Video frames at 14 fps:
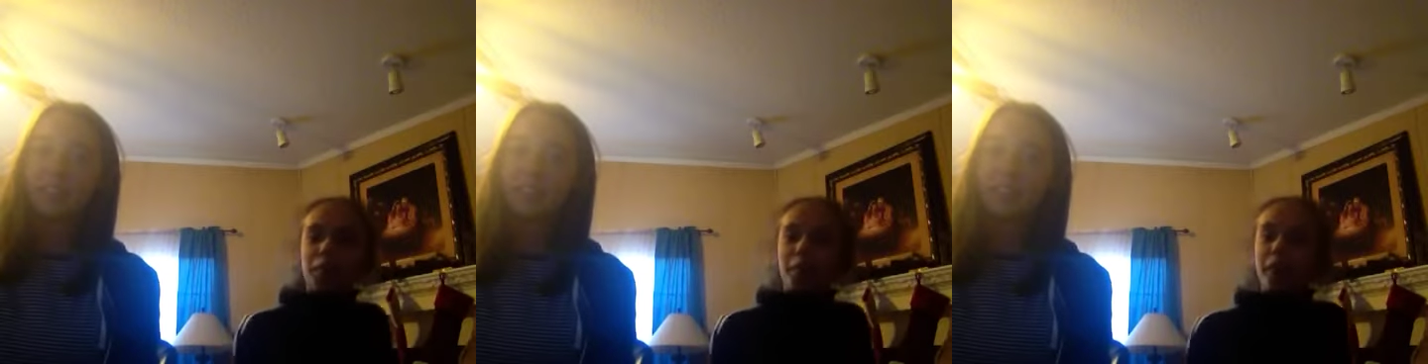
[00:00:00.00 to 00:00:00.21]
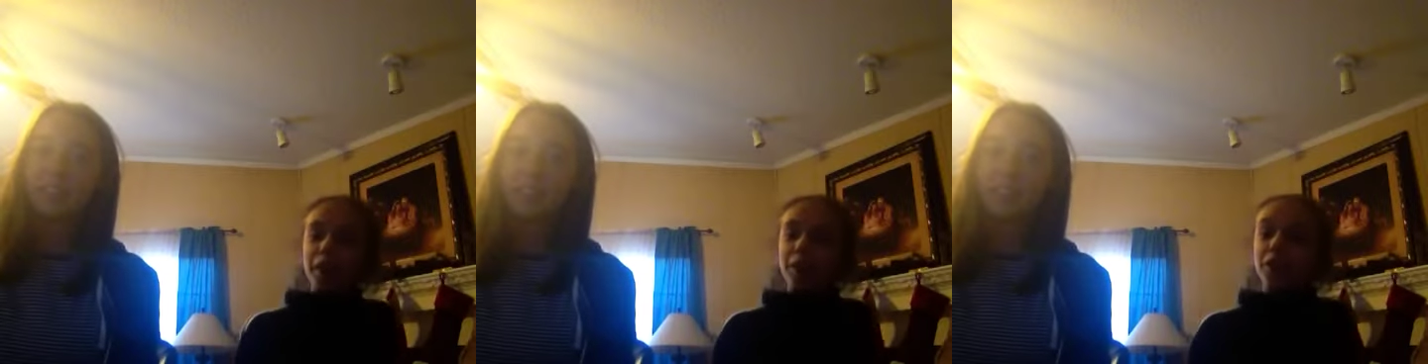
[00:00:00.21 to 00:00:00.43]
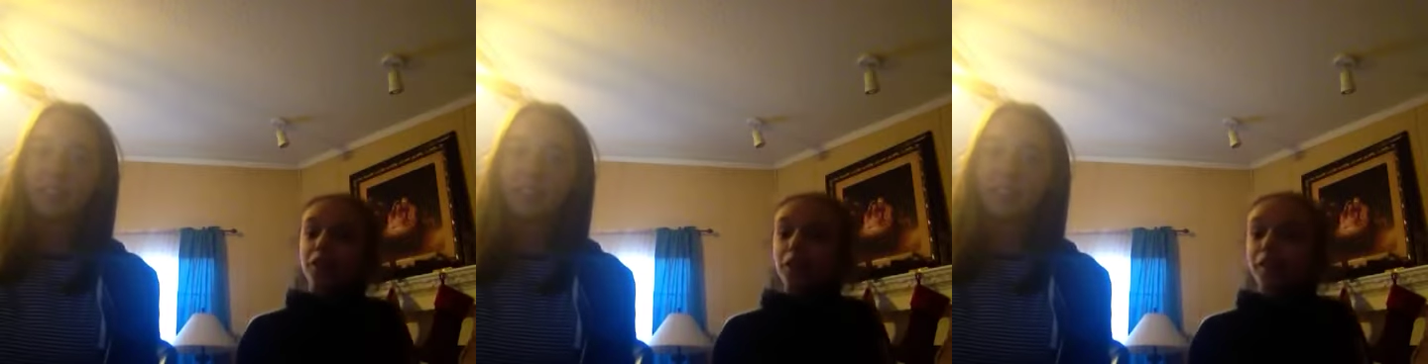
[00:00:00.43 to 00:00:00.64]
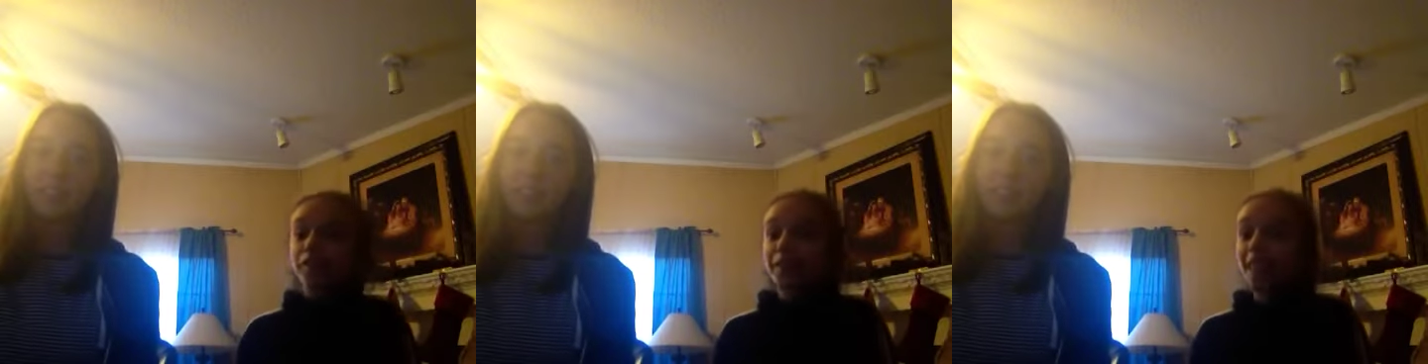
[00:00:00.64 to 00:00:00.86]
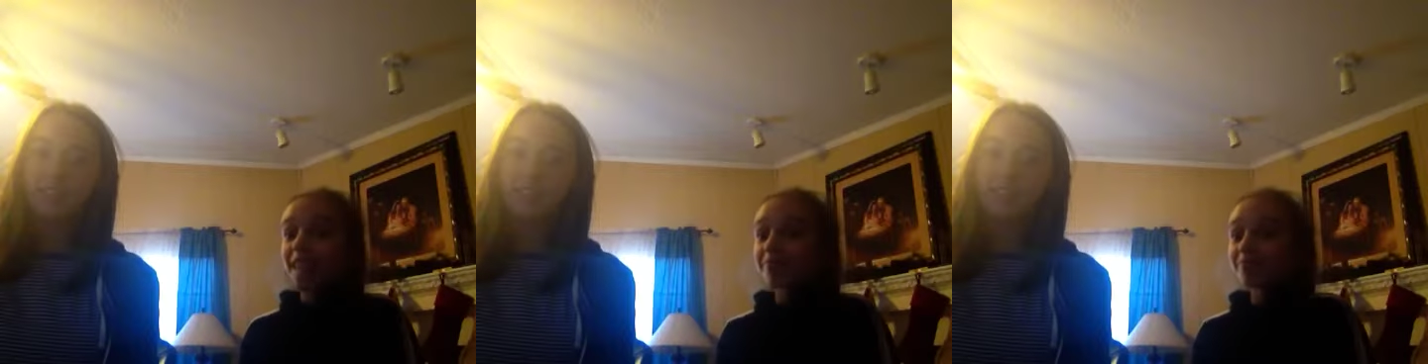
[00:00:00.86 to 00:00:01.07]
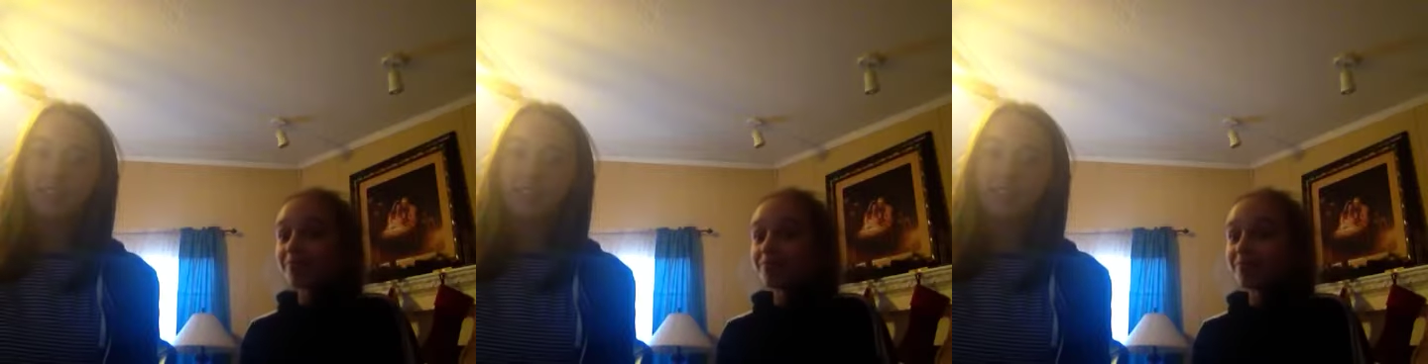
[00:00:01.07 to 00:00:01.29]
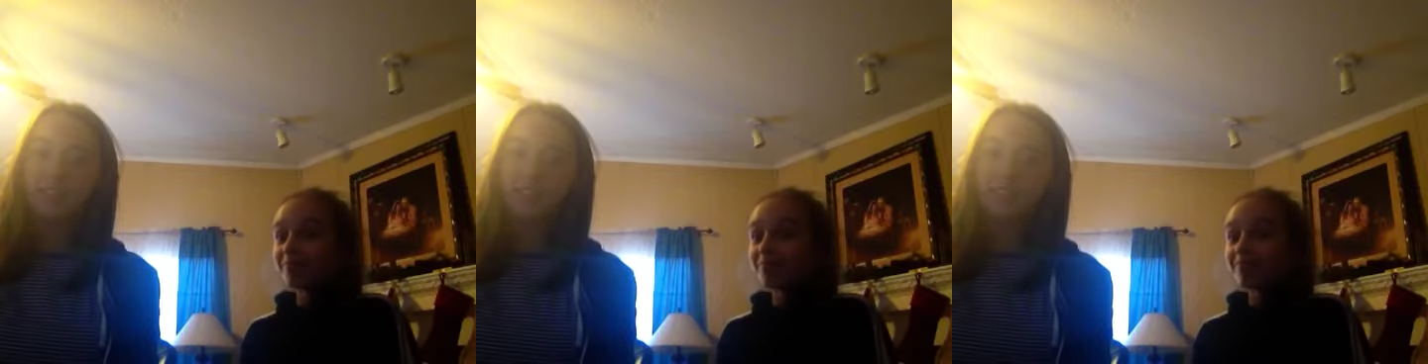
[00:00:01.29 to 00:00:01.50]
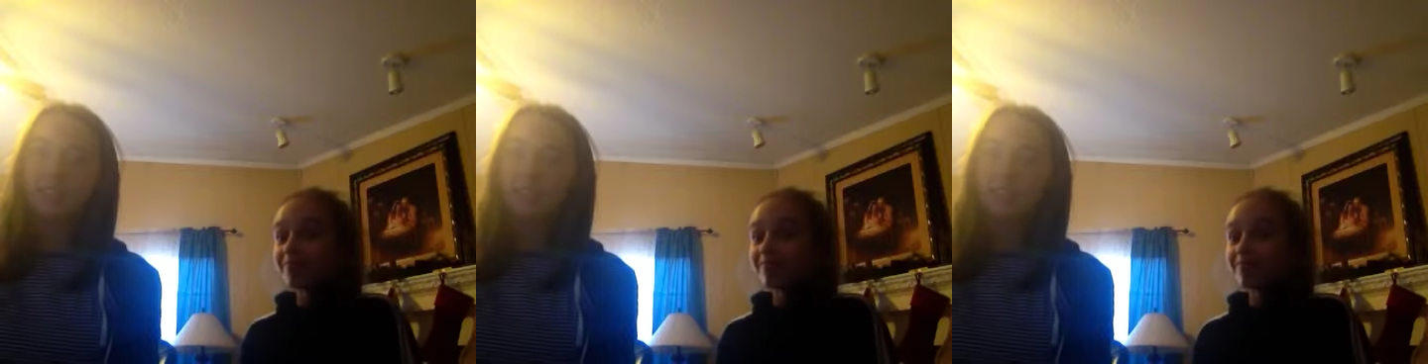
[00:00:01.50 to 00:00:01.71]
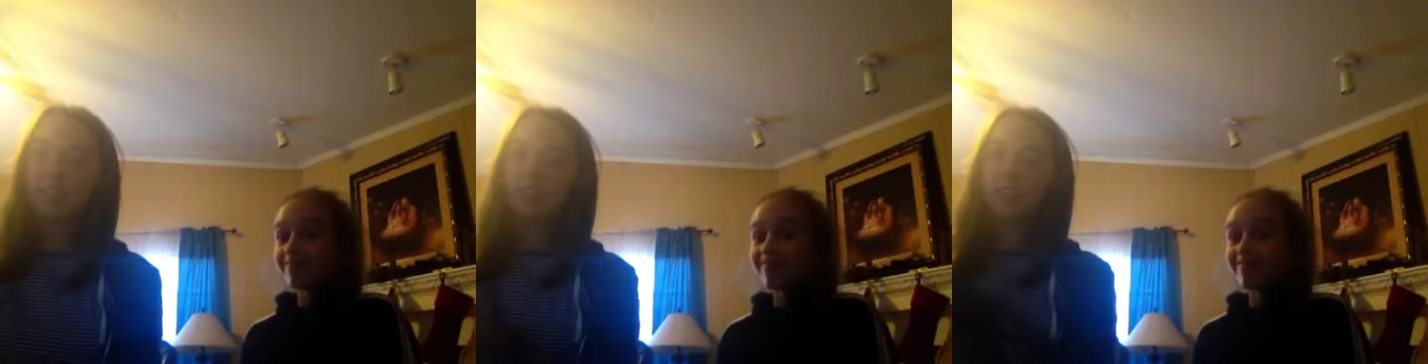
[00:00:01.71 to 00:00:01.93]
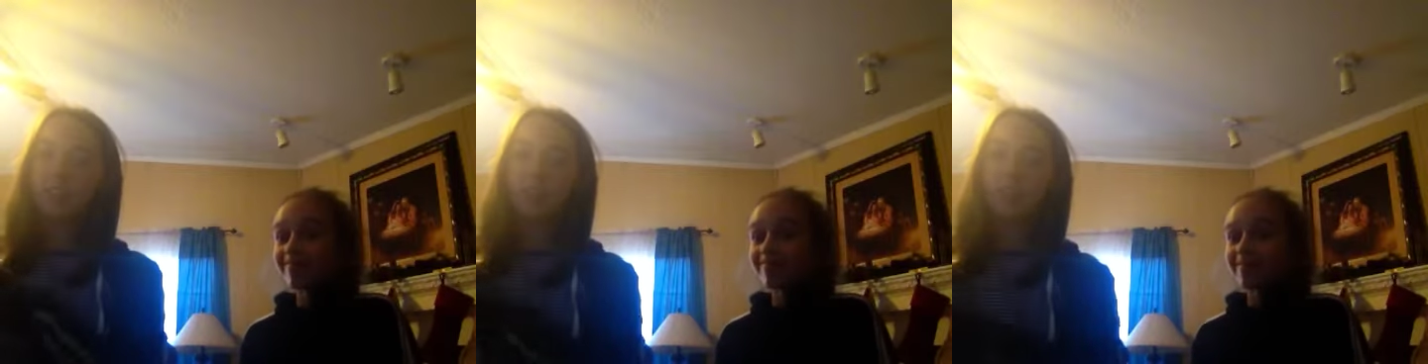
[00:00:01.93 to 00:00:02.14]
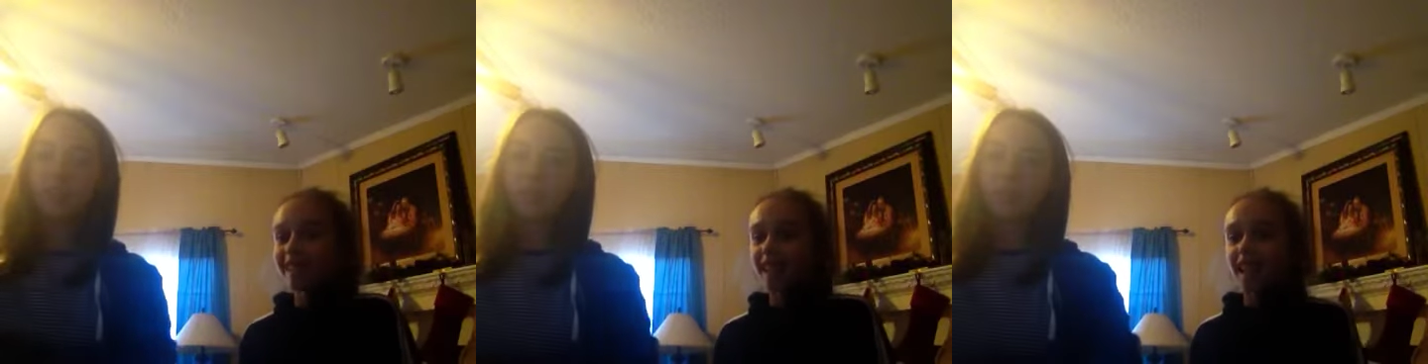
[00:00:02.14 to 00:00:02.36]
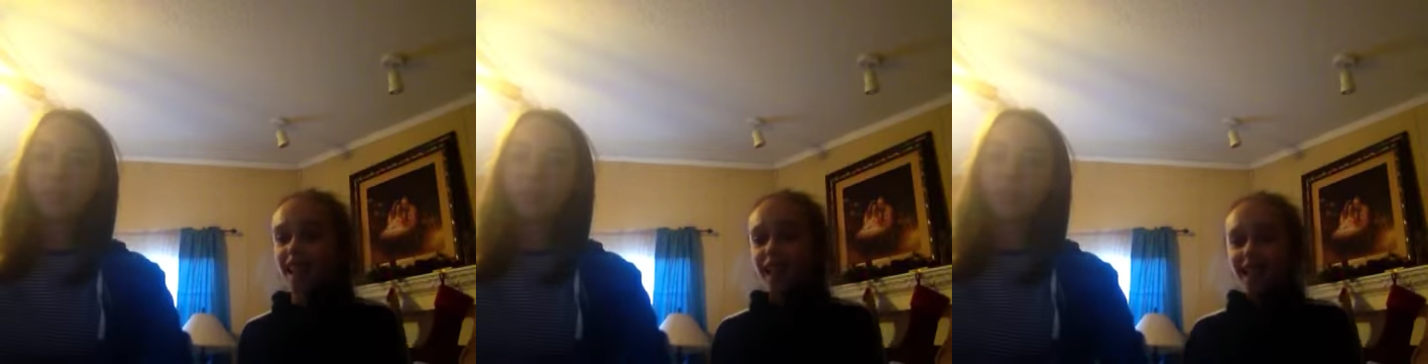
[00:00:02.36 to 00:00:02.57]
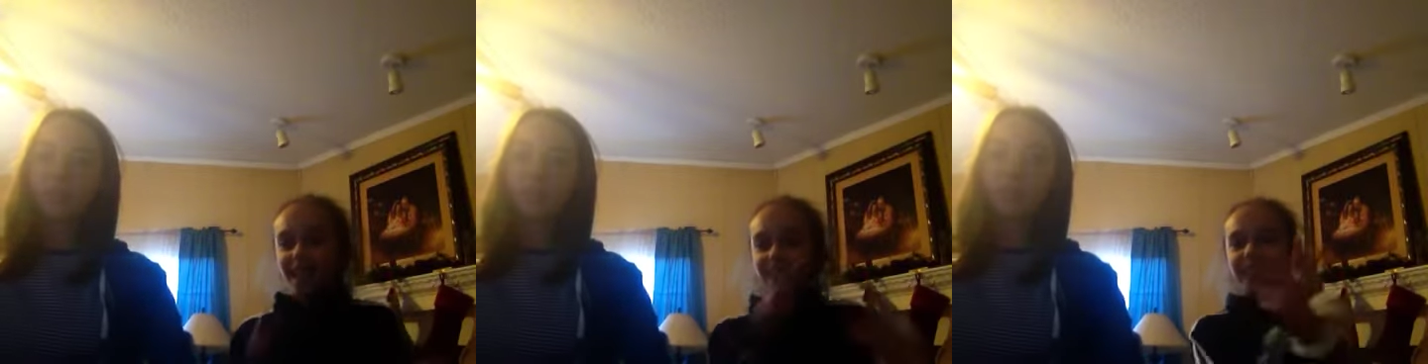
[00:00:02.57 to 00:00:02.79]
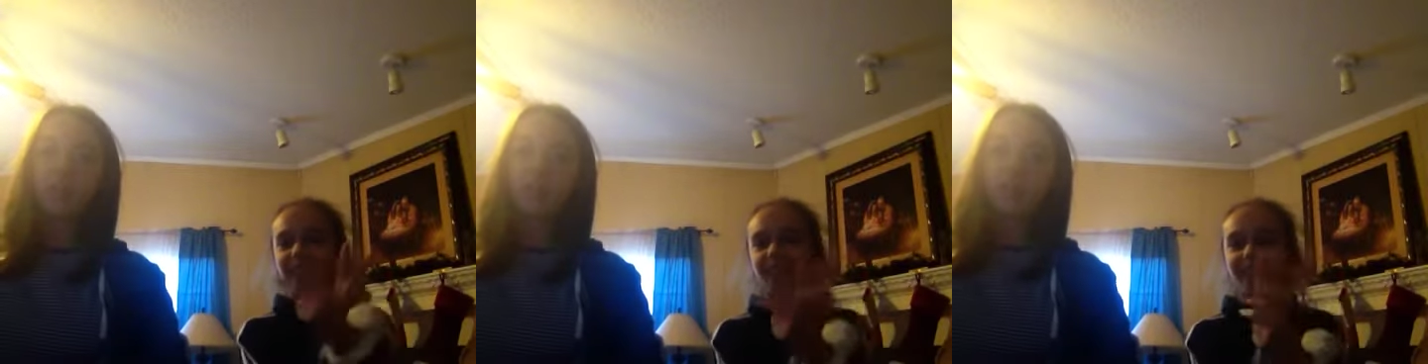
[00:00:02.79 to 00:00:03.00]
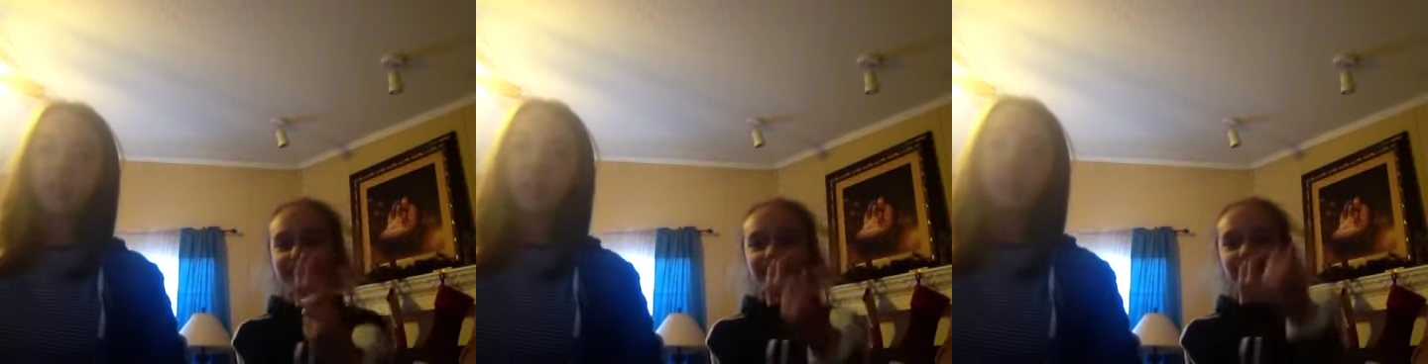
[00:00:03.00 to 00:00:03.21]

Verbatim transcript: have a picture of them? Yeah, the picture's on here. Yes.